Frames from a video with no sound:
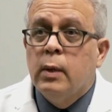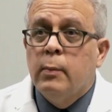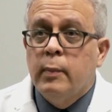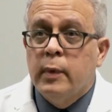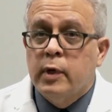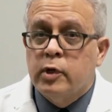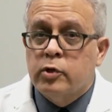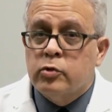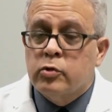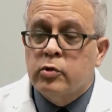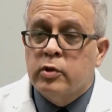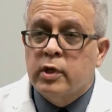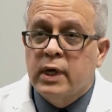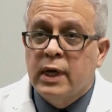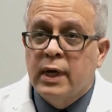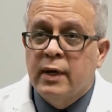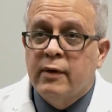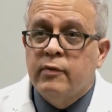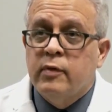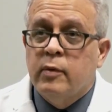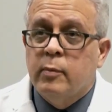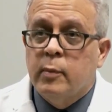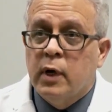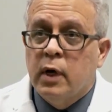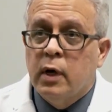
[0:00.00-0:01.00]
make sure they
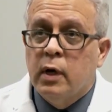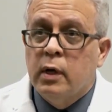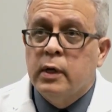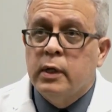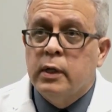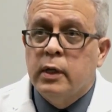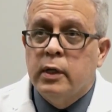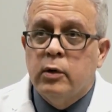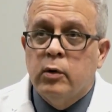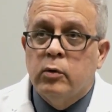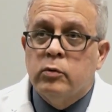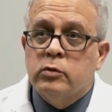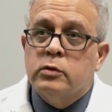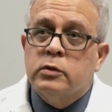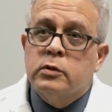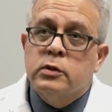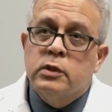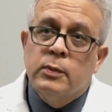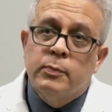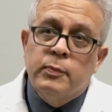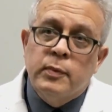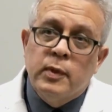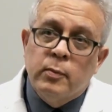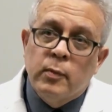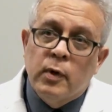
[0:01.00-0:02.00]
have them on and they don't
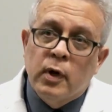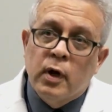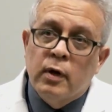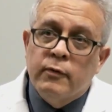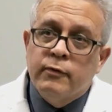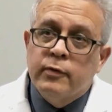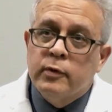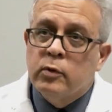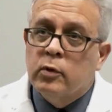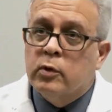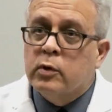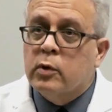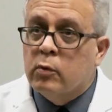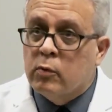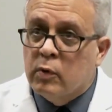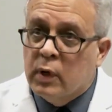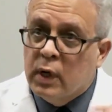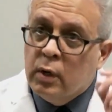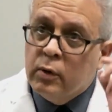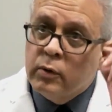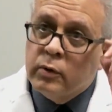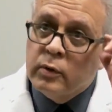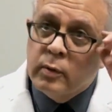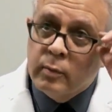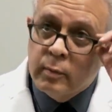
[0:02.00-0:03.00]
slip them off and look
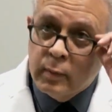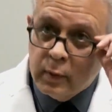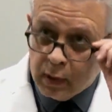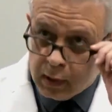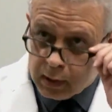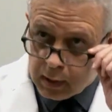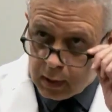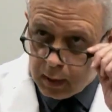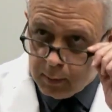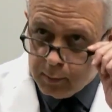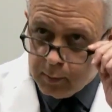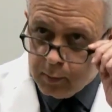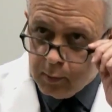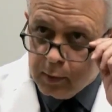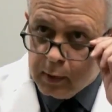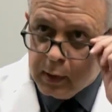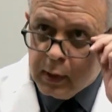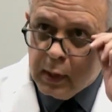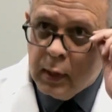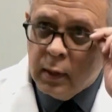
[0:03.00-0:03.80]
around them like I'm doing